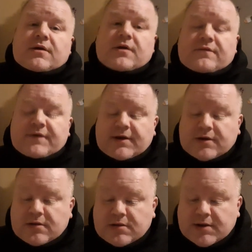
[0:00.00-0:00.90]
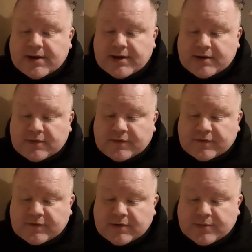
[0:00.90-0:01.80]
a vehicle and
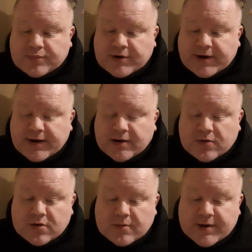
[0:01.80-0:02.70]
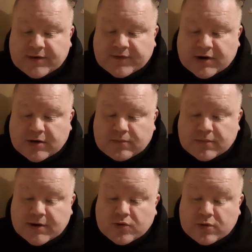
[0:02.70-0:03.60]
breaking a local man's arm,
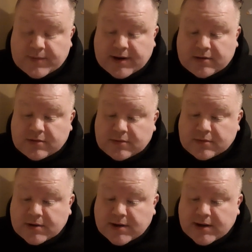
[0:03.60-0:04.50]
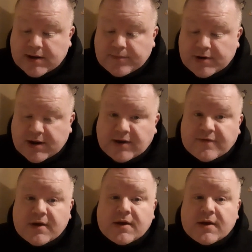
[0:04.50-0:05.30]
an old man, I believe.